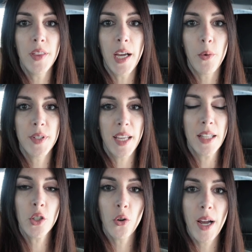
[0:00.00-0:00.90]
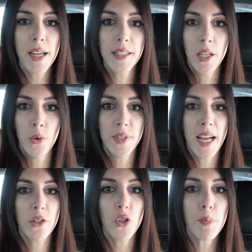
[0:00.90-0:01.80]
that was incorrect and it was
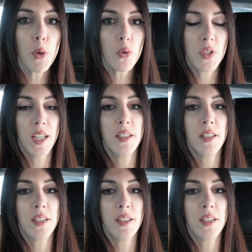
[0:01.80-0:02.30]
actually boosting